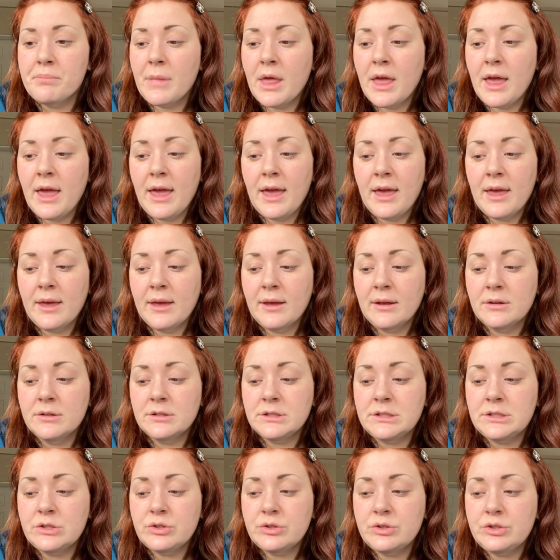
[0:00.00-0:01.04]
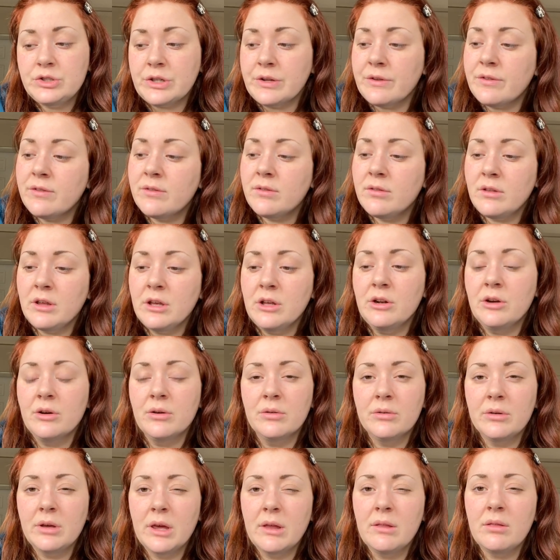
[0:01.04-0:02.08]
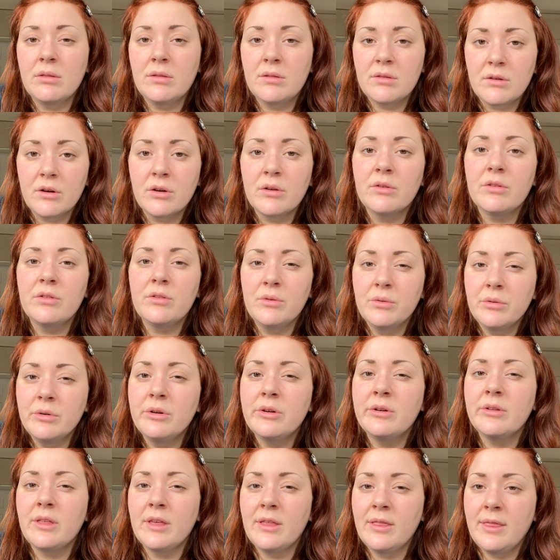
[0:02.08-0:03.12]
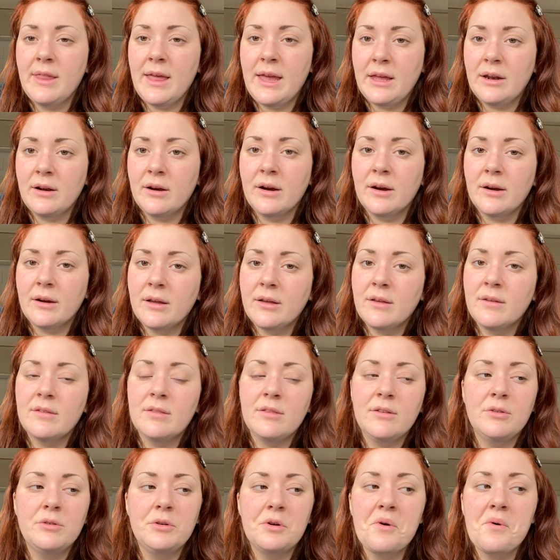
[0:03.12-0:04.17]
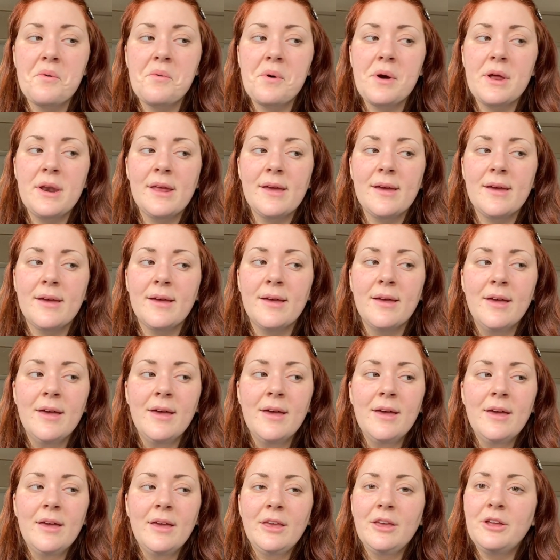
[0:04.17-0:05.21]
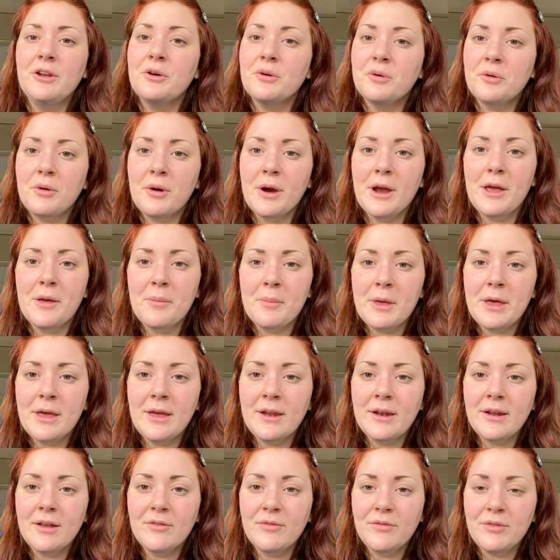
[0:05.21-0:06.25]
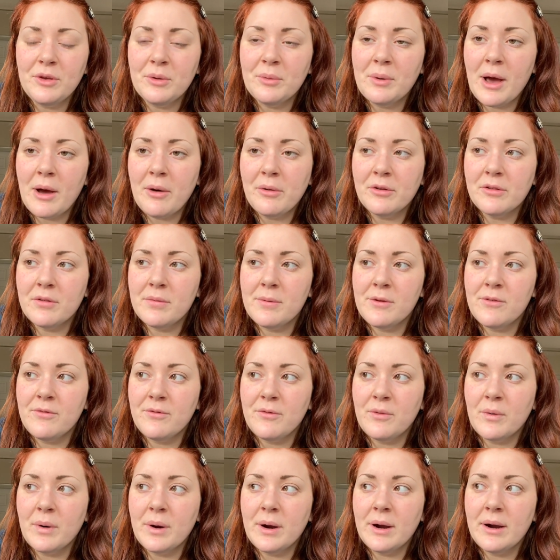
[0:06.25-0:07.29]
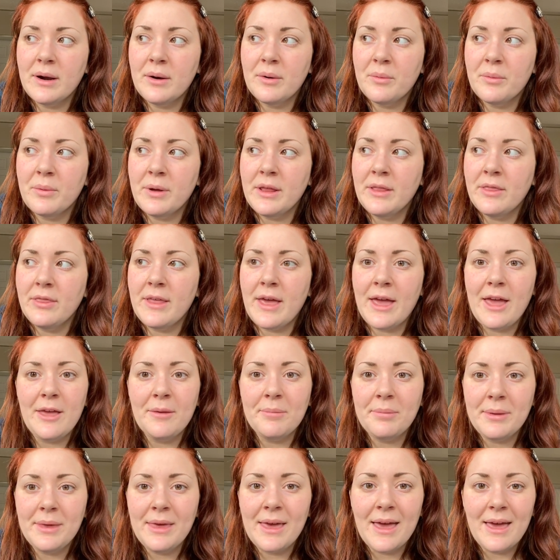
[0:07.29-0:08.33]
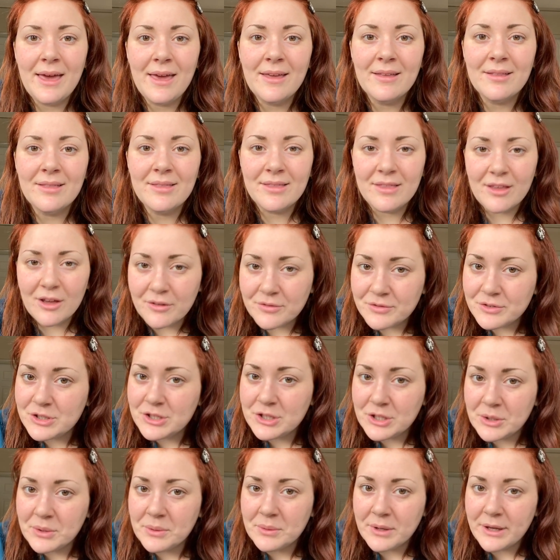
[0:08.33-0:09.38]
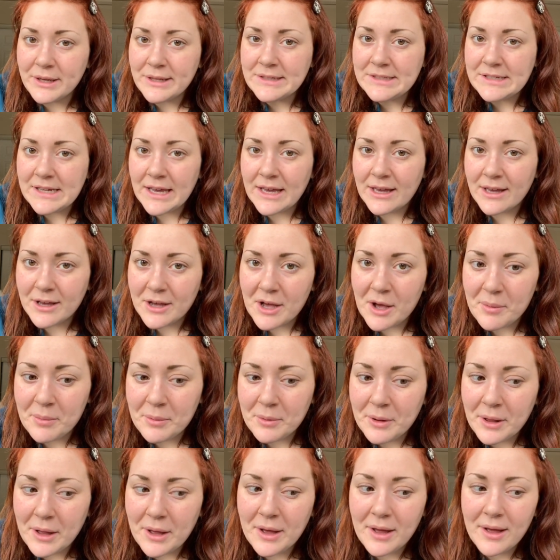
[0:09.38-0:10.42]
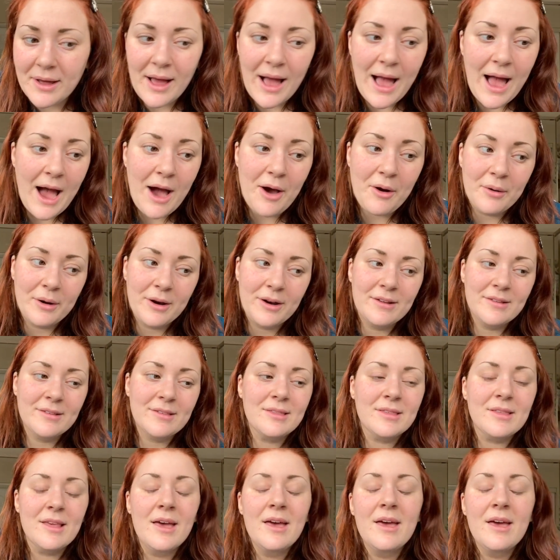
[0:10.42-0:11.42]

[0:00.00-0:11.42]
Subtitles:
and just, you know, get sooner than later, because you don't want to, you know, cram it a few hours before when the APA itself too can take a couple hours.